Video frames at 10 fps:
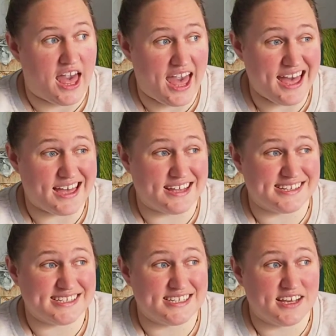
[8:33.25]

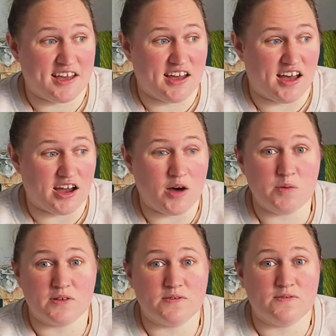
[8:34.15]
and a
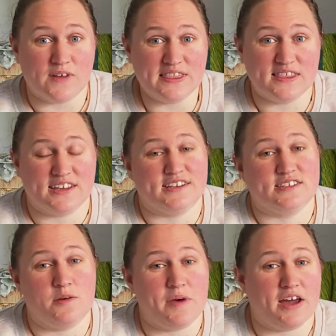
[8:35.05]
couple of fun
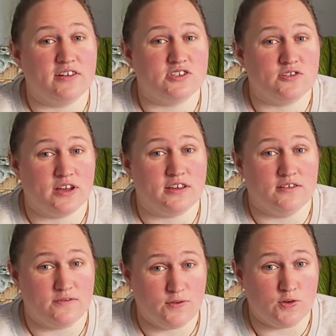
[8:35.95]
things about
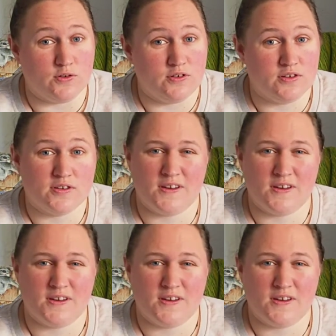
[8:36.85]
Australian food.